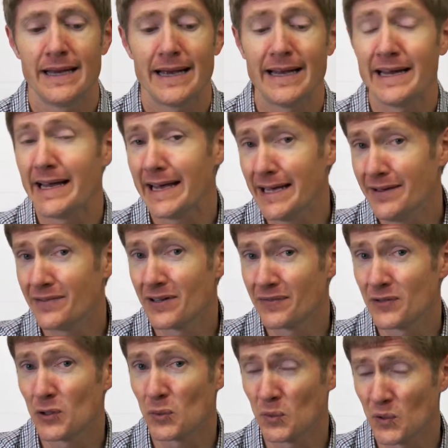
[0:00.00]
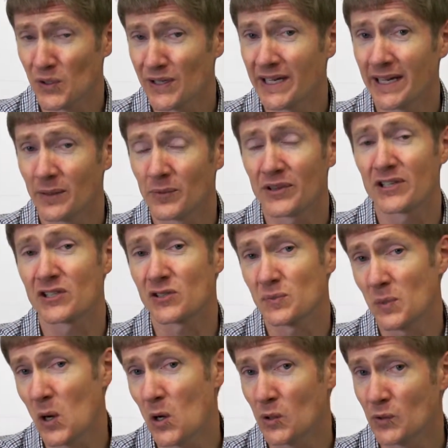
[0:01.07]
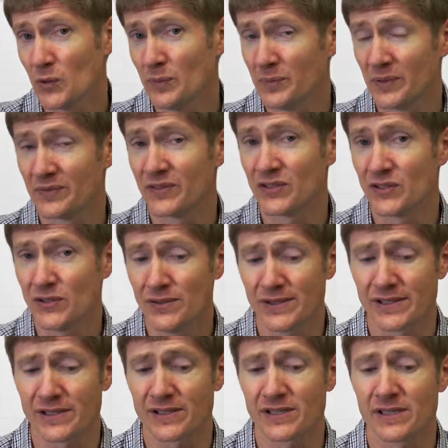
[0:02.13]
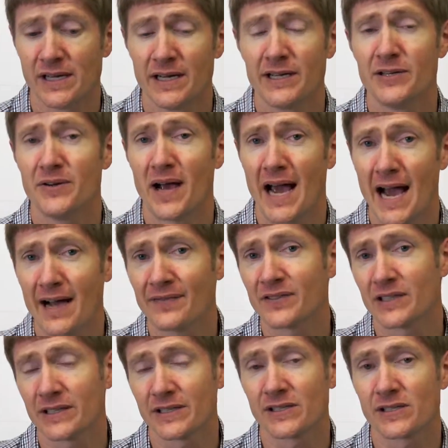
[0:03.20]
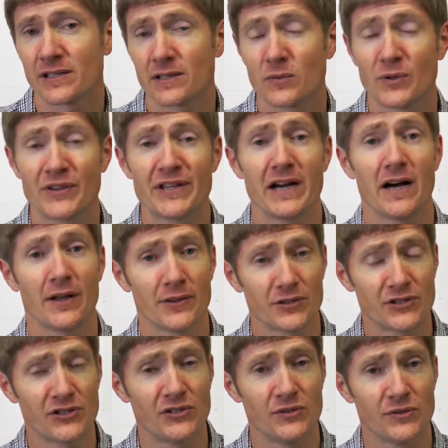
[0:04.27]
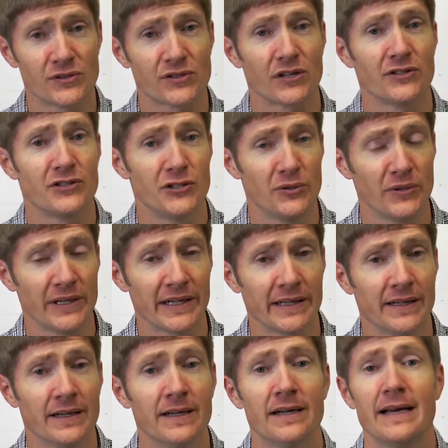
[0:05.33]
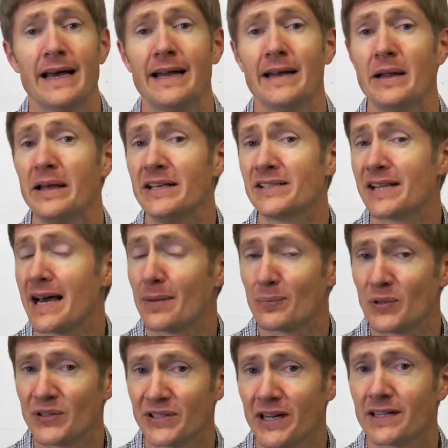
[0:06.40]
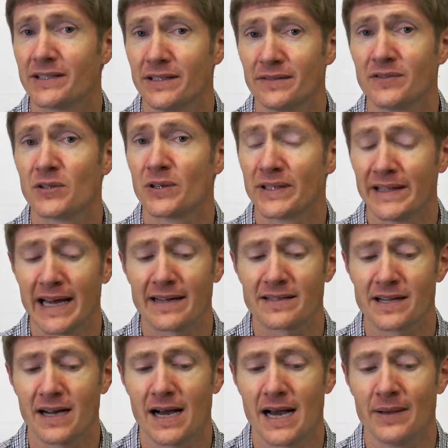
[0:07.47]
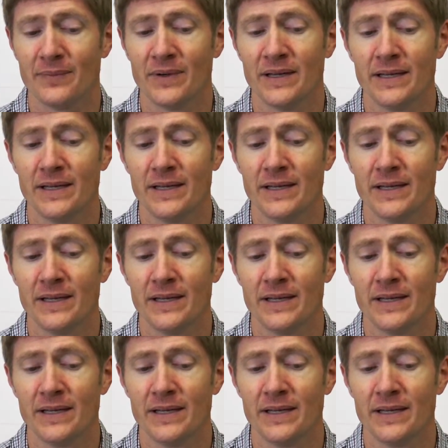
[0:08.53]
And even if you're working with a small group of students, you have to consider what the other students are doing and is that productive during that time.